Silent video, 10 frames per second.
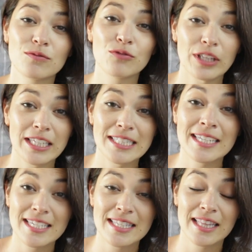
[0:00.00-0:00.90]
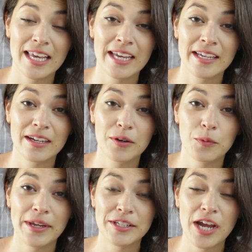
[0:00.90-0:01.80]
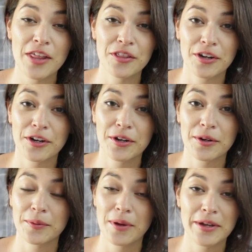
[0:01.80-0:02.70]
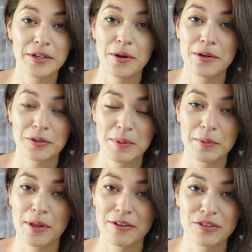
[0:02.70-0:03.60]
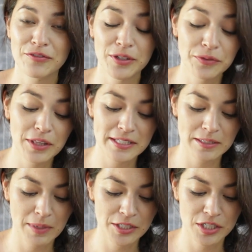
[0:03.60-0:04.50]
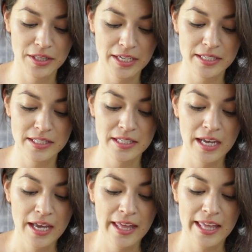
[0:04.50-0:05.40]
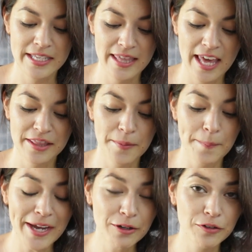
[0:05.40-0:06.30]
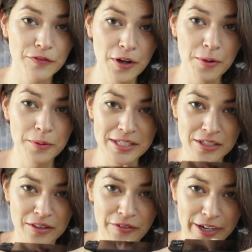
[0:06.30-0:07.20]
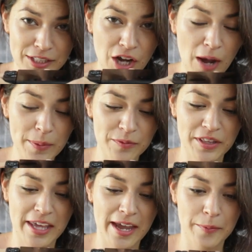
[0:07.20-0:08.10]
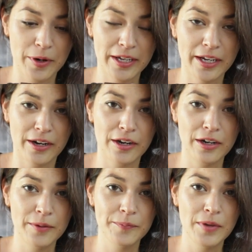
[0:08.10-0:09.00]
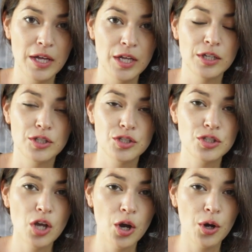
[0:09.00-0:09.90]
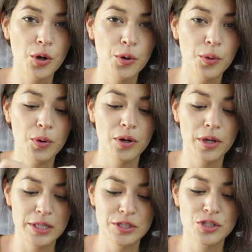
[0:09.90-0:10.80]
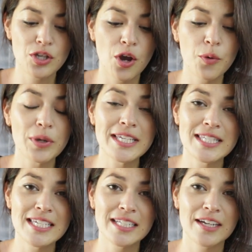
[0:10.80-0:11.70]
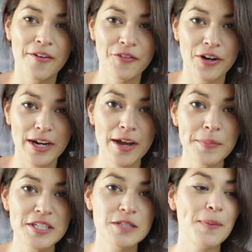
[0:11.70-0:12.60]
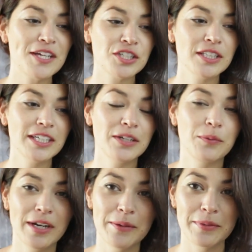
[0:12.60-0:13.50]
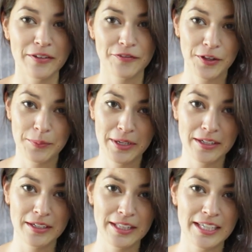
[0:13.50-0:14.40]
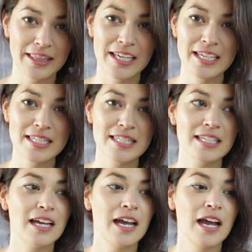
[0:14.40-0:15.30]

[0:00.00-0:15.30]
really dislike, which I know other people have reviewed this and mentioned this, is that the microphone is on the very top of the camera here. So it's so easy to cover it up, especially when I'm like filming like this.